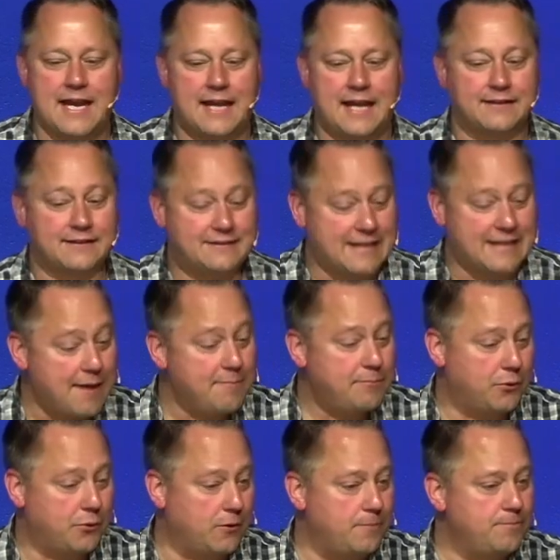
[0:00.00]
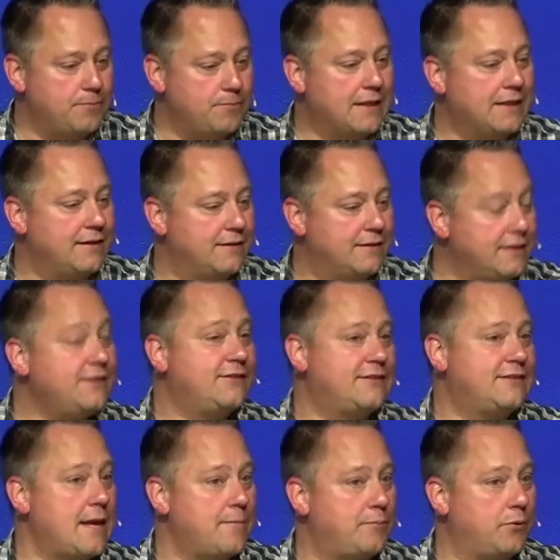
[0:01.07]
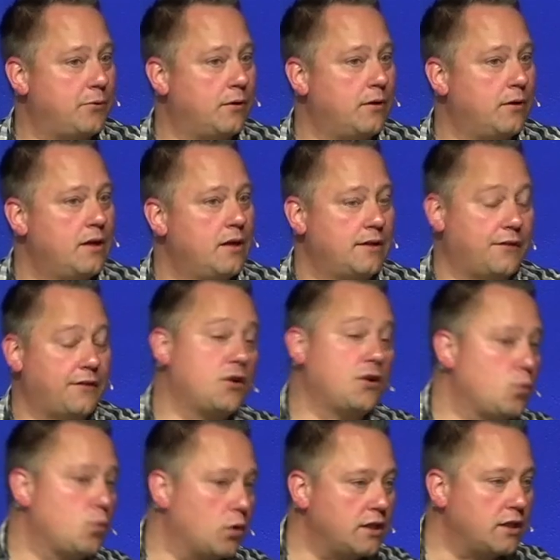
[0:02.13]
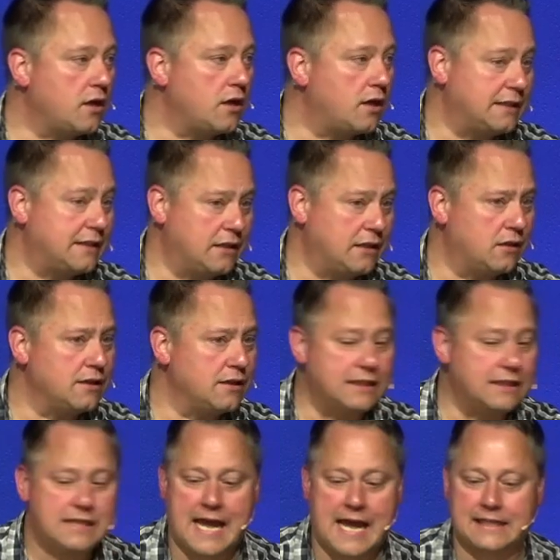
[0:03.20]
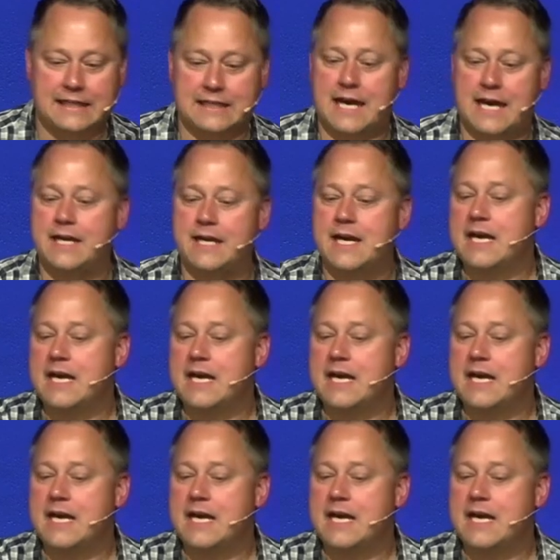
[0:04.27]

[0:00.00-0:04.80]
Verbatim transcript: And the temple, this temple that they're working on here in Haggai,